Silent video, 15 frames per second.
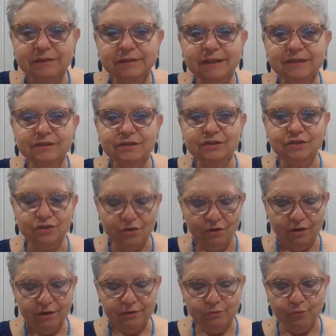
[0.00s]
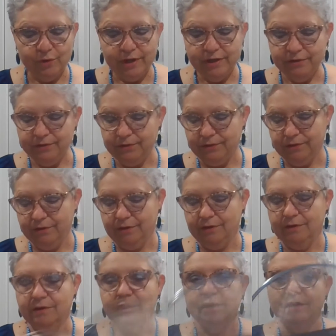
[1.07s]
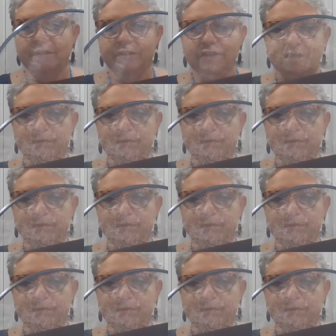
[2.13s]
Let's start with the